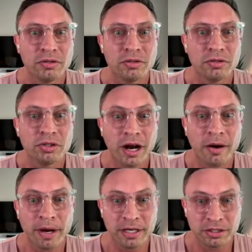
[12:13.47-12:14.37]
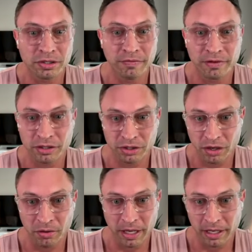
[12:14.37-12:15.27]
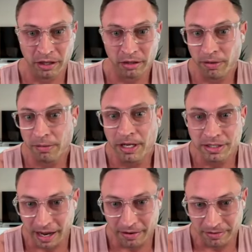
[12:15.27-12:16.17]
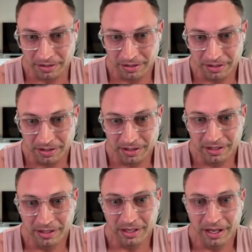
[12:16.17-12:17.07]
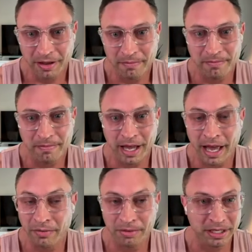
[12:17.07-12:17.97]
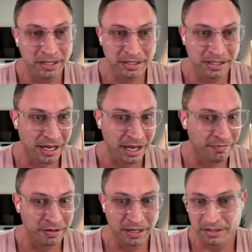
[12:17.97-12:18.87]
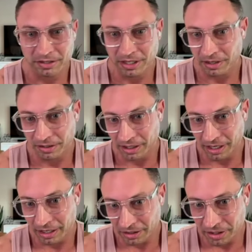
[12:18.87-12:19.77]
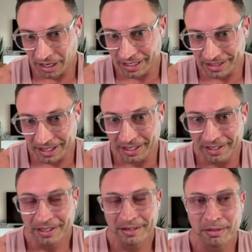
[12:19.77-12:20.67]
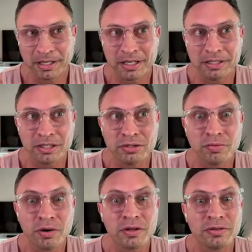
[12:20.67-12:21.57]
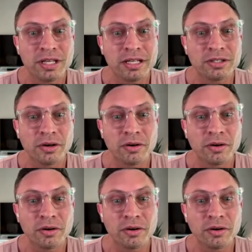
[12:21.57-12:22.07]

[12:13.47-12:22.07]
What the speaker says: should I register for the show like 3 months out? I don't think that's ever necessarily a good idea because it's one of those things